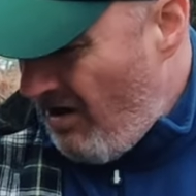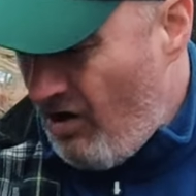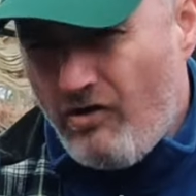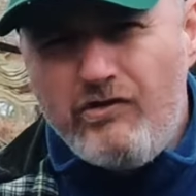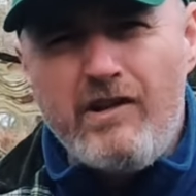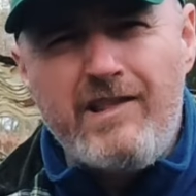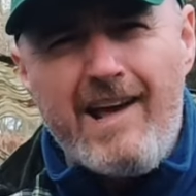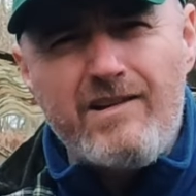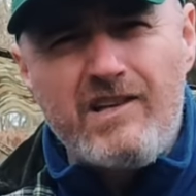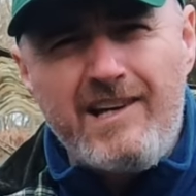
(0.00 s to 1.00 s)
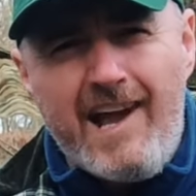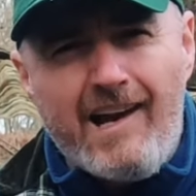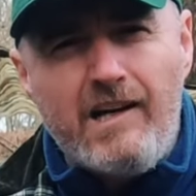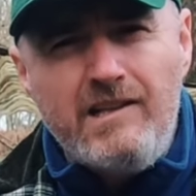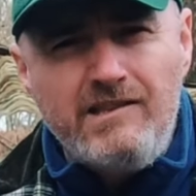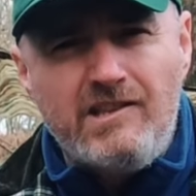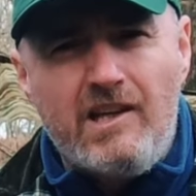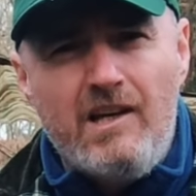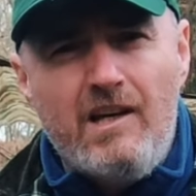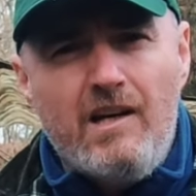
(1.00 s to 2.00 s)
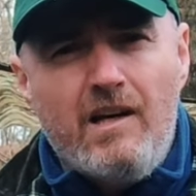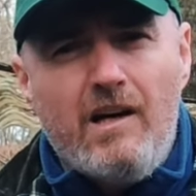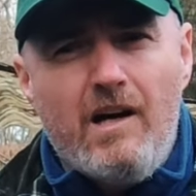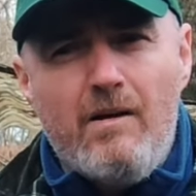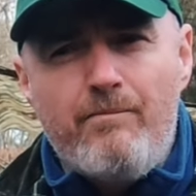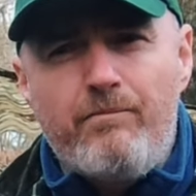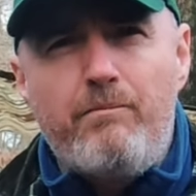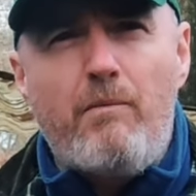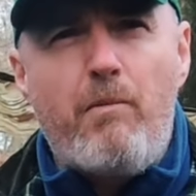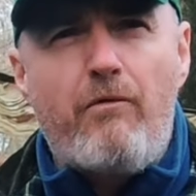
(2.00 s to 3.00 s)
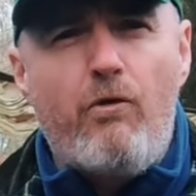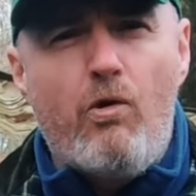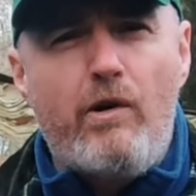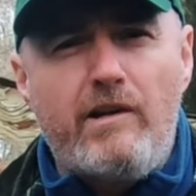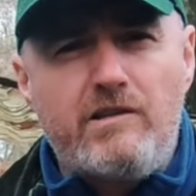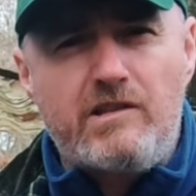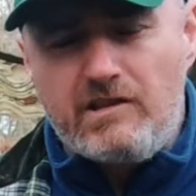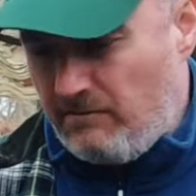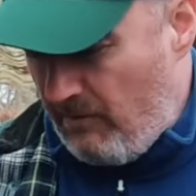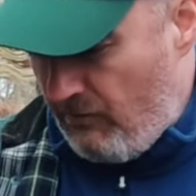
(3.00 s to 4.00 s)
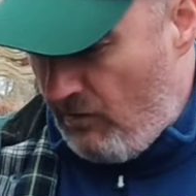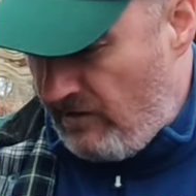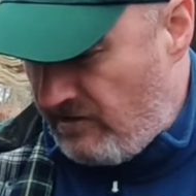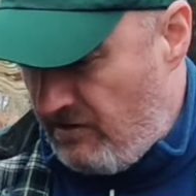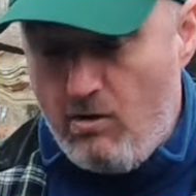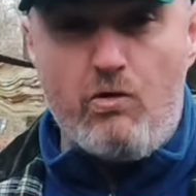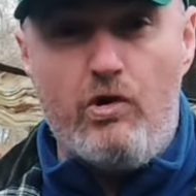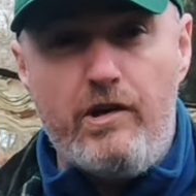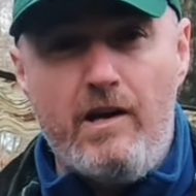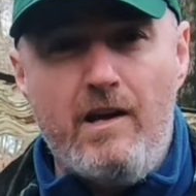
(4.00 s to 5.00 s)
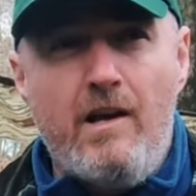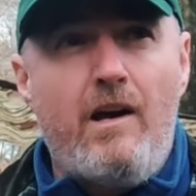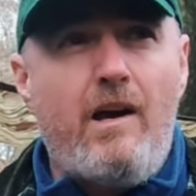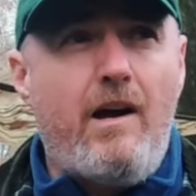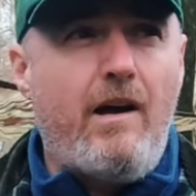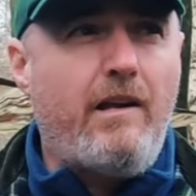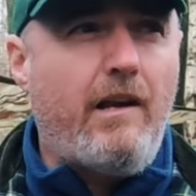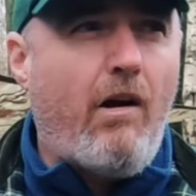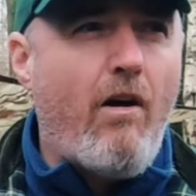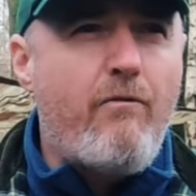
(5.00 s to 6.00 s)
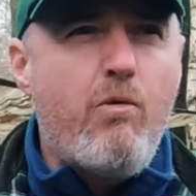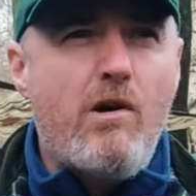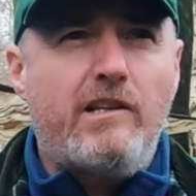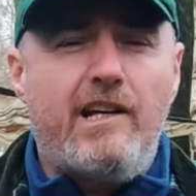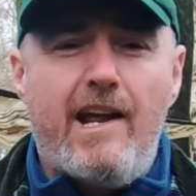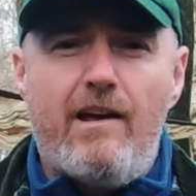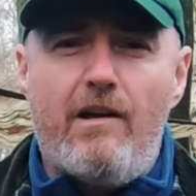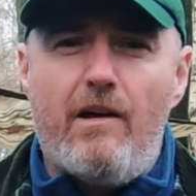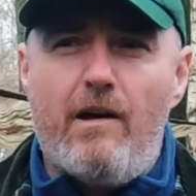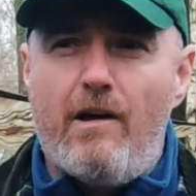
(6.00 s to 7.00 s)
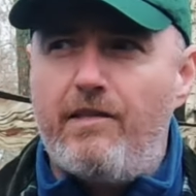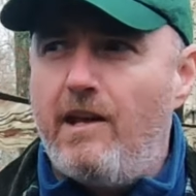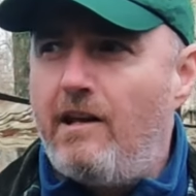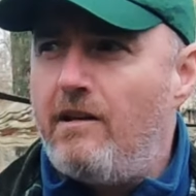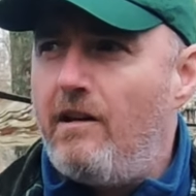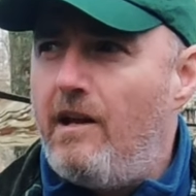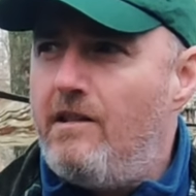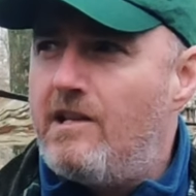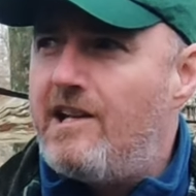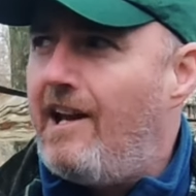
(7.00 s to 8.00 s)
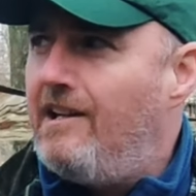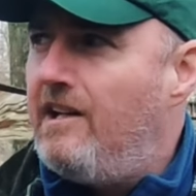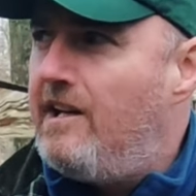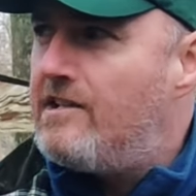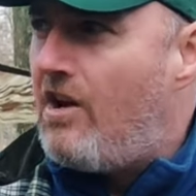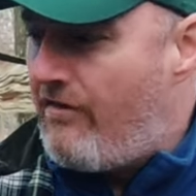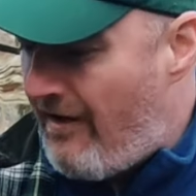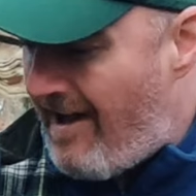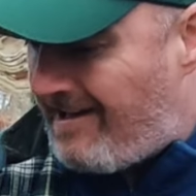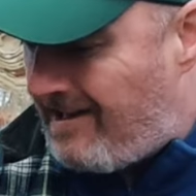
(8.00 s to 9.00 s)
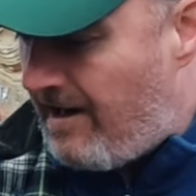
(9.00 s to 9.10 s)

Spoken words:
100,000 gallons before it's no good. I've worked it out. I think in the 10 years I've had